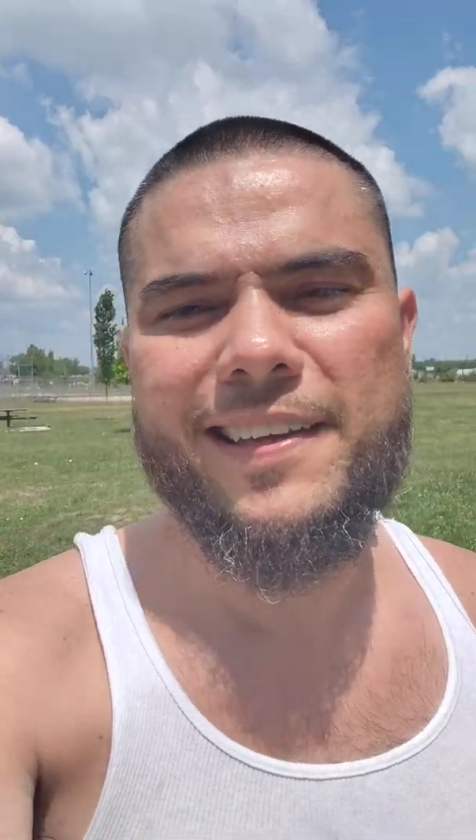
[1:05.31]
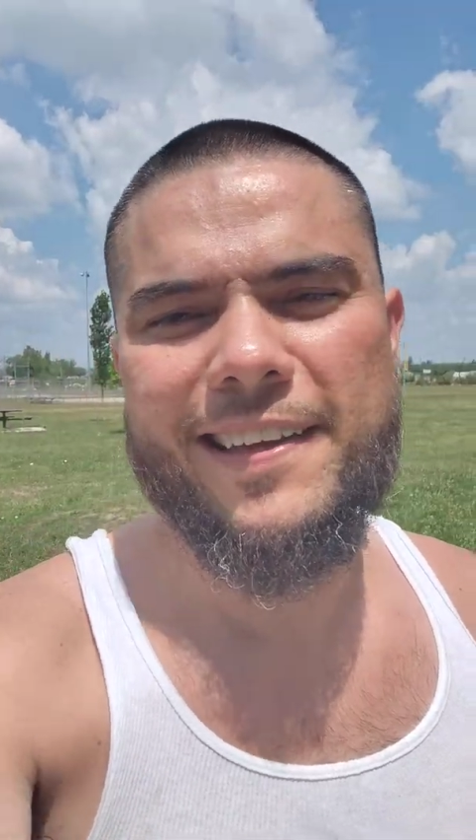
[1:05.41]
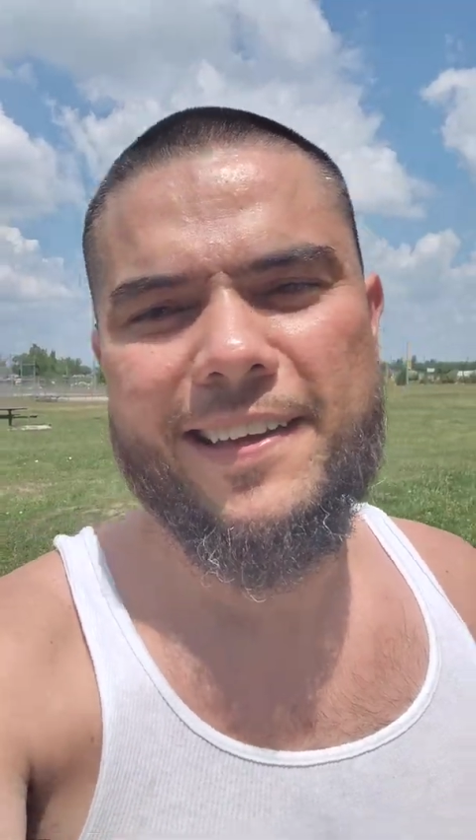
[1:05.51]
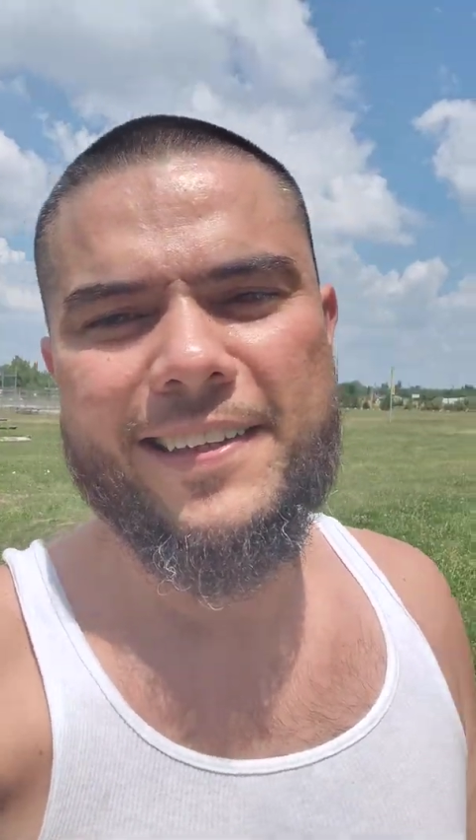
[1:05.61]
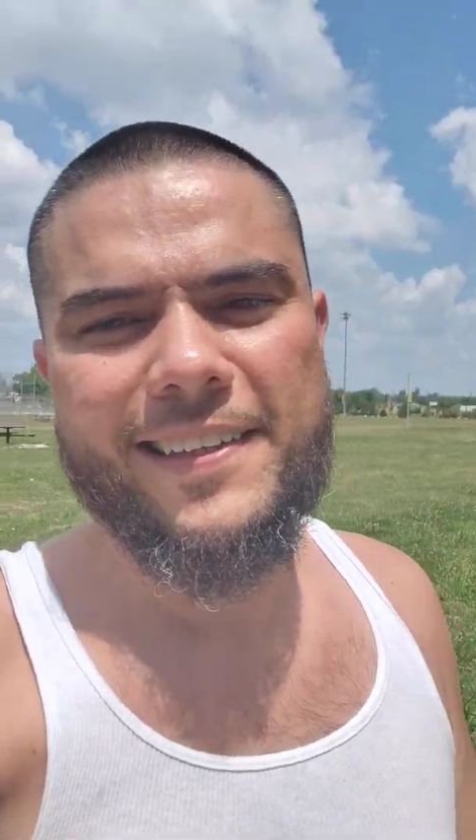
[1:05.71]

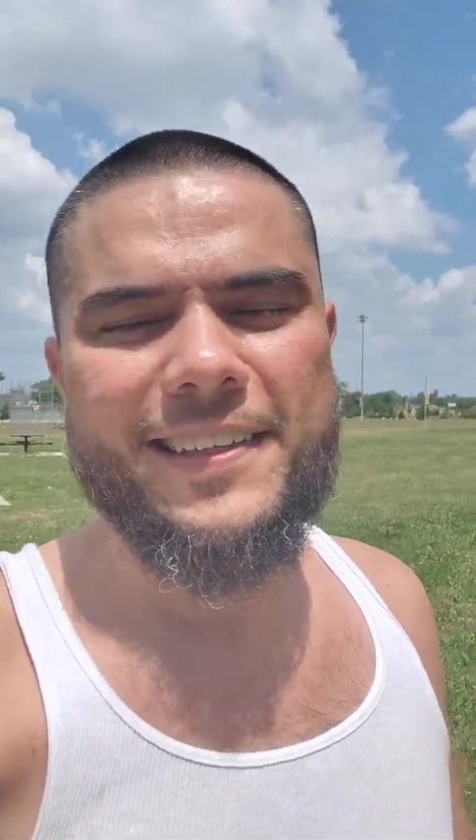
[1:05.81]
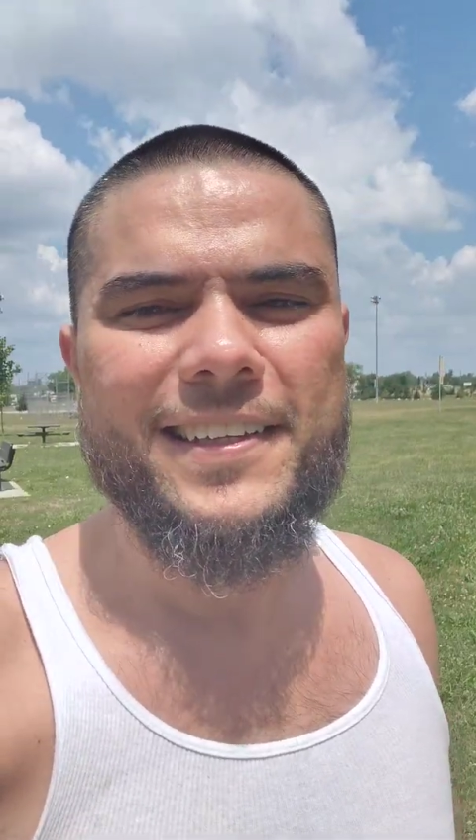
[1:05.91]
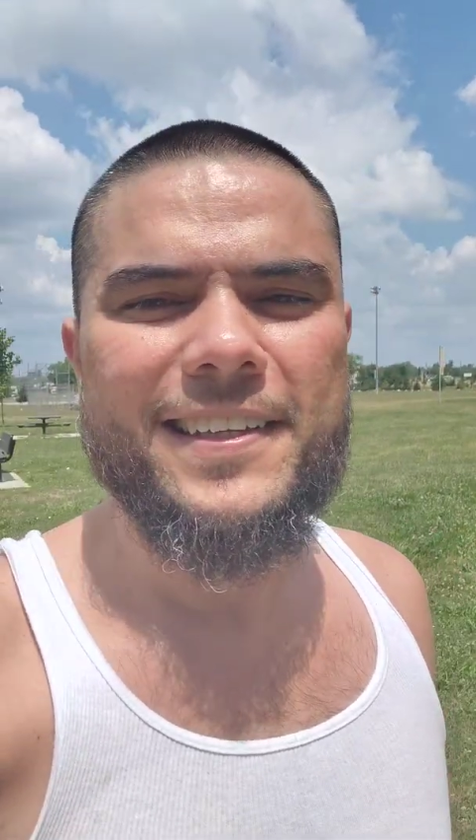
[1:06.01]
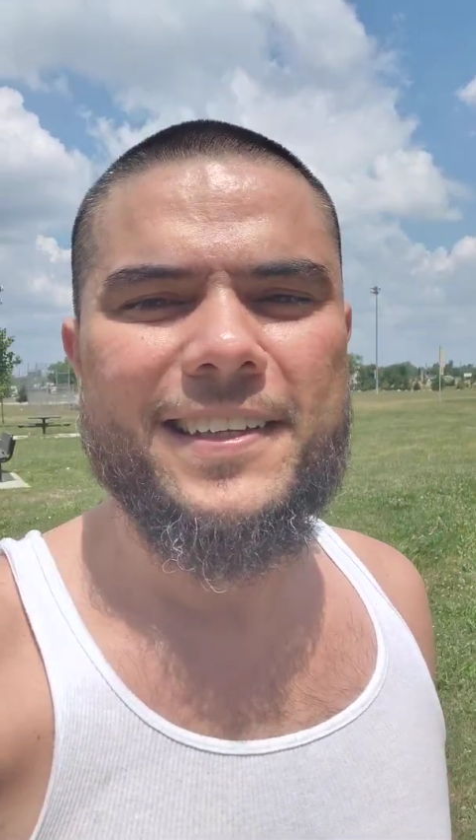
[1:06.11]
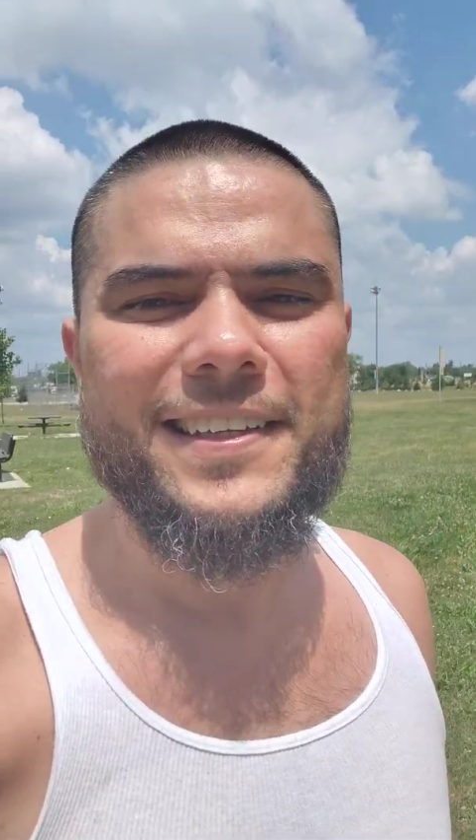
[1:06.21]

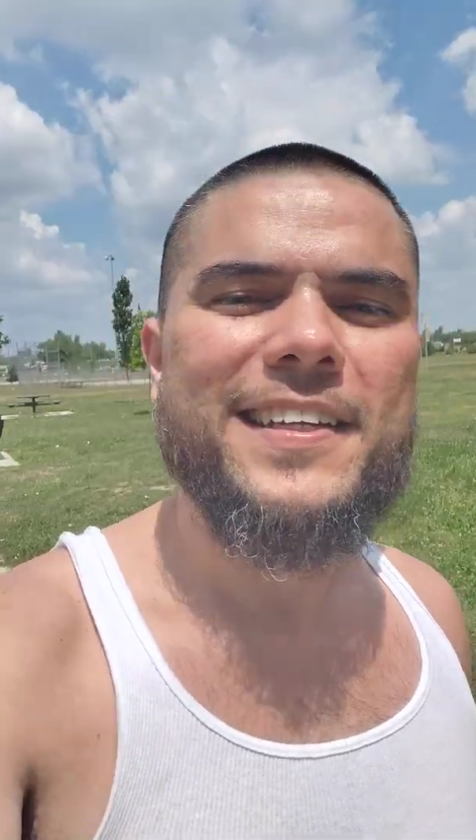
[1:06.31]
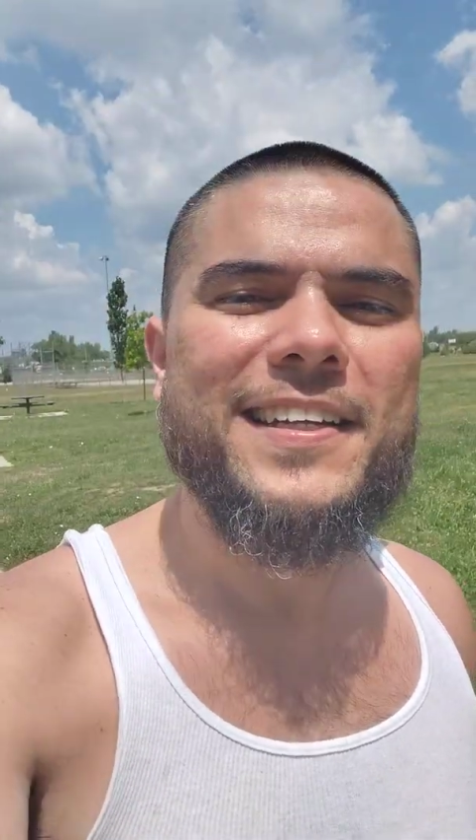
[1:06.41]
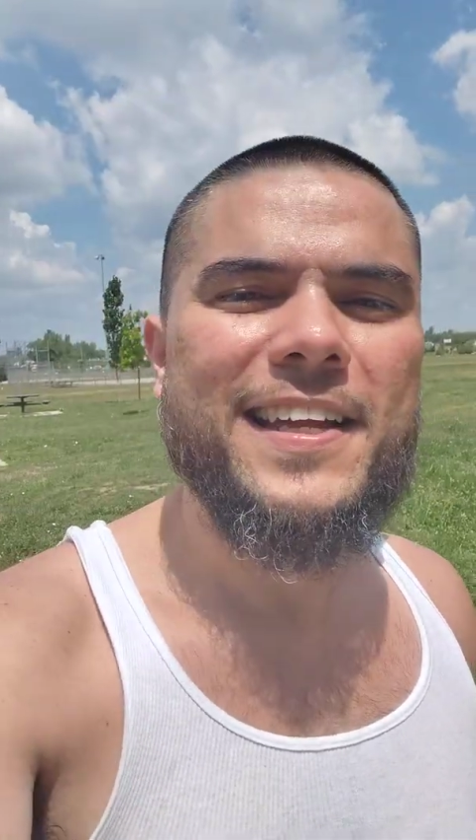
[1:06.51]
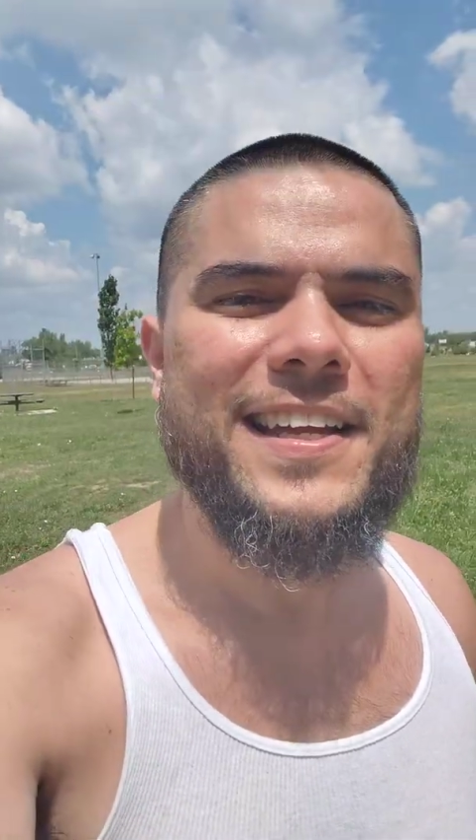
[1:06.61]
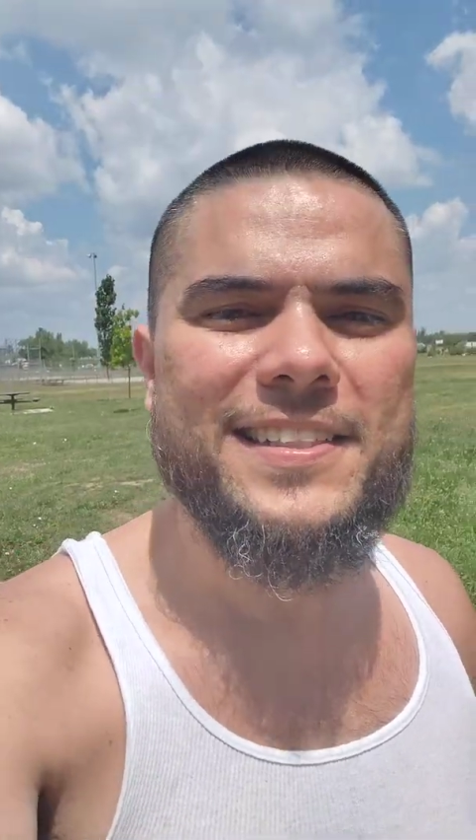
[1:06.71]
And they